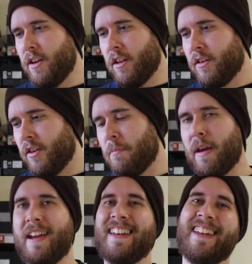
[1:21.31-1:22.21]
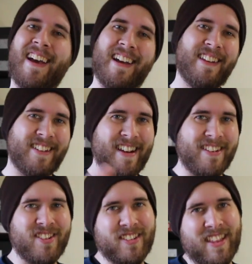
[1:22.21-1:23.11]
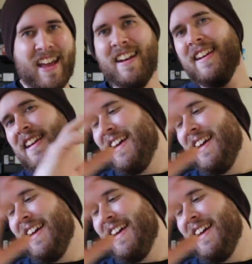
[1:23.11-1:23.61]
duller to the paint. Nah, it's not just that.